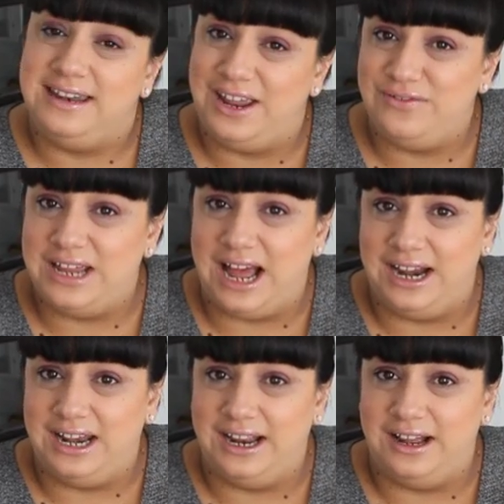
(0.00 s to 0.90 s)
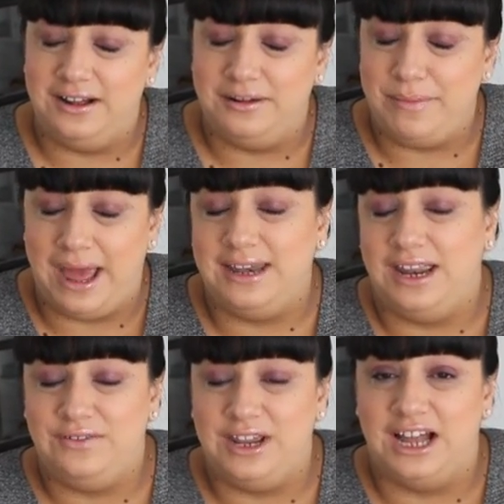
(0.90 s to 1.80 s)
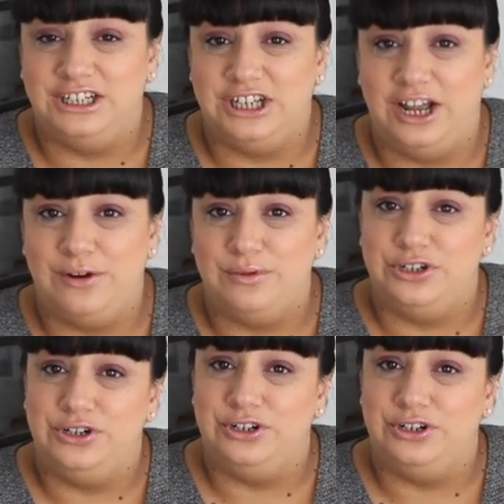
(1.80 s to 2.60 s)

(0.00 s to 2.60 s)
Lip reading: navy eyeshadow, which you